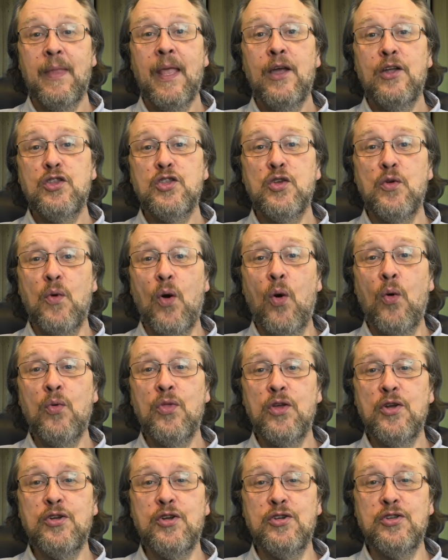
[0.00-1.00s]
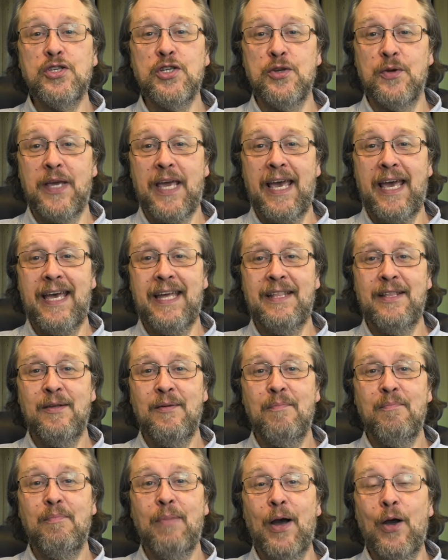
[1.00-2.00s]
do all the good you can,
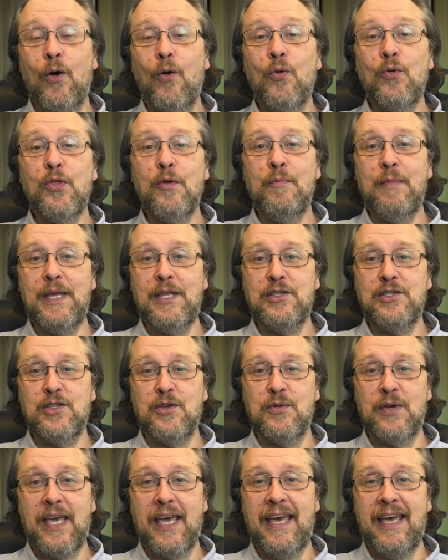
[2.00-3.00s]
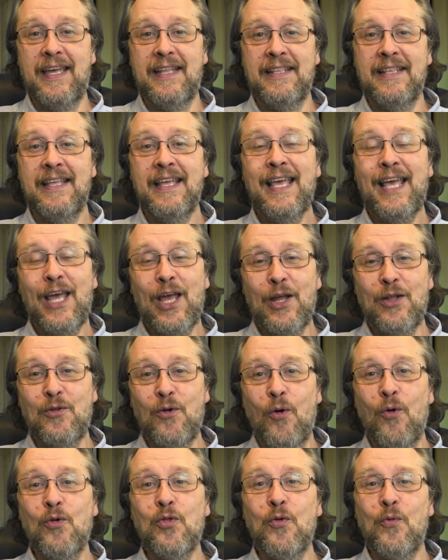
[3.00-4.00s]
by all the means you can, in
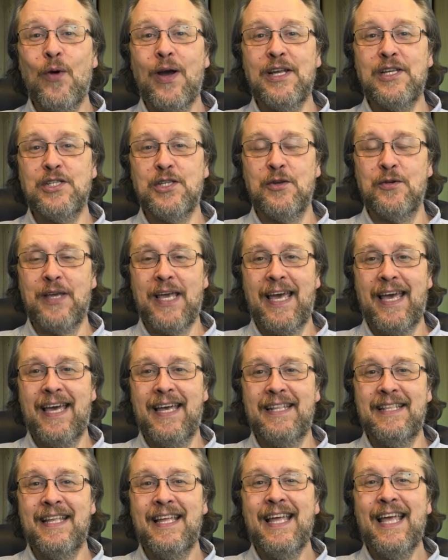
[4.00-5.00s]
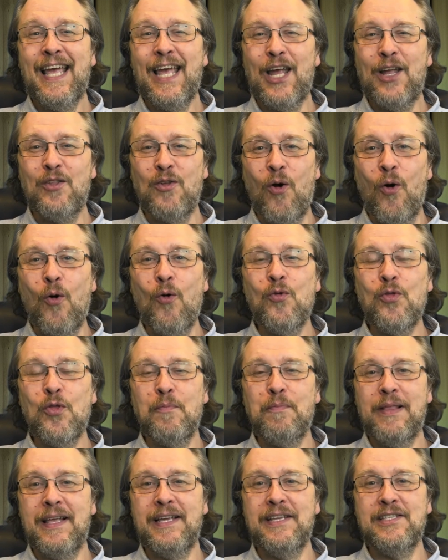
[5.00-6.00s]
all the ways you can, in all the
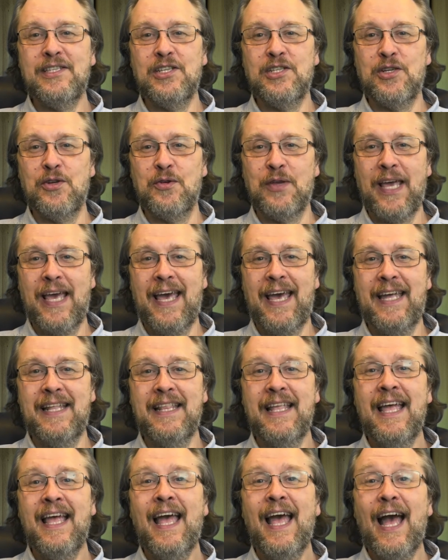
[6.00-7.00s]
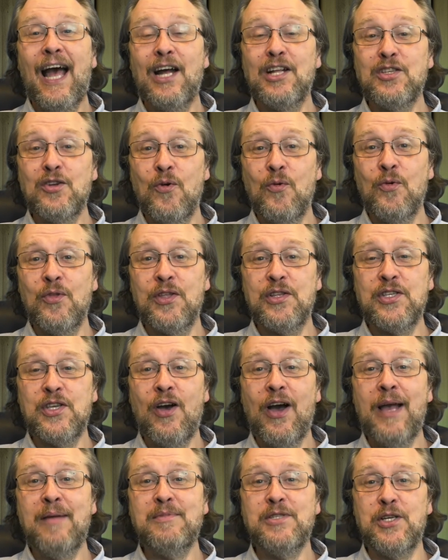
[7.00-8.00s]
places you can, at all the
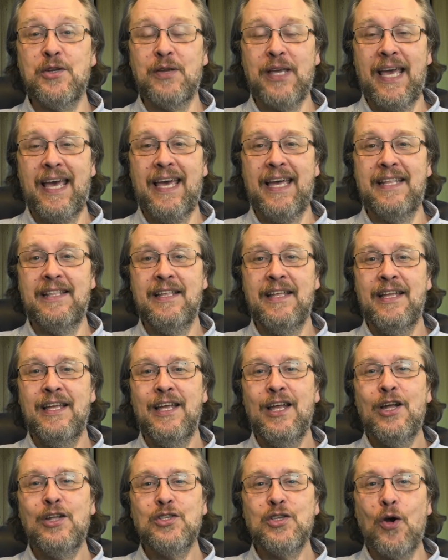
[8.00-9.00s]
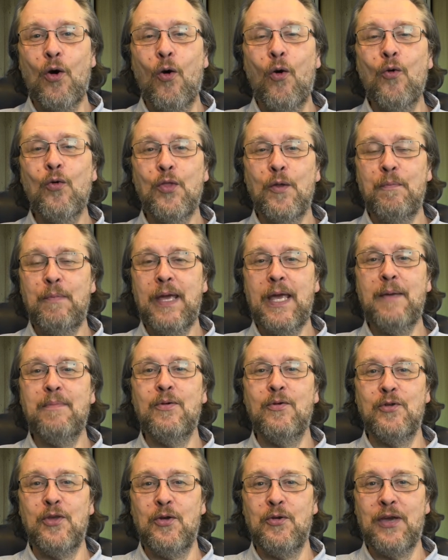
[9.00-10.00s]
times you can, to all the
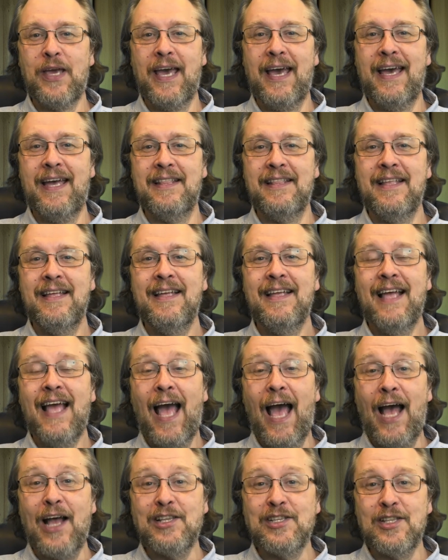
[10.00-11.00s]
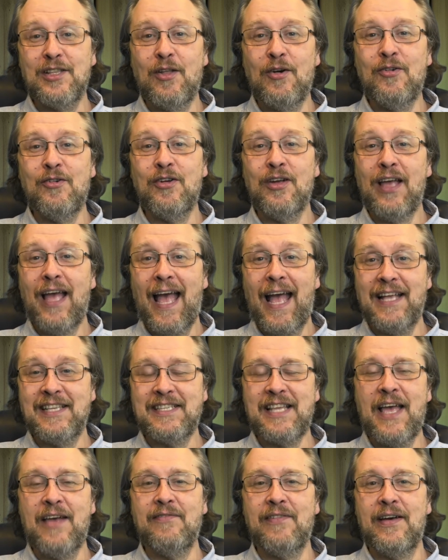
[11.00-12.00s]
people you can, as long as
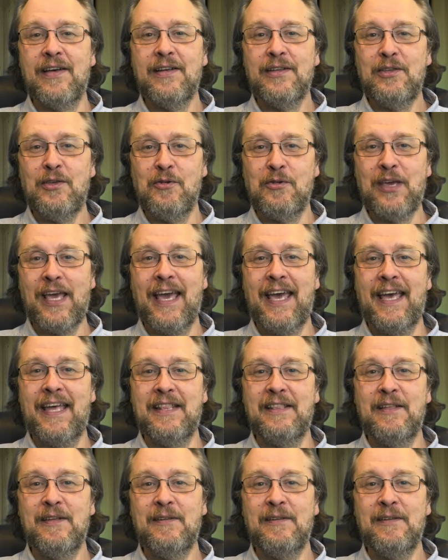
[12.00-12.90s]
ever you can.